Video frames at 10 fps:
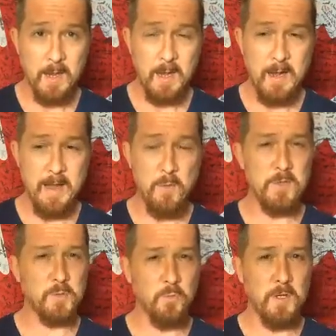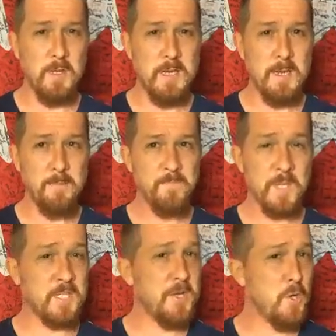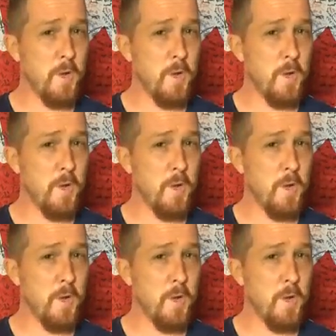It was really, because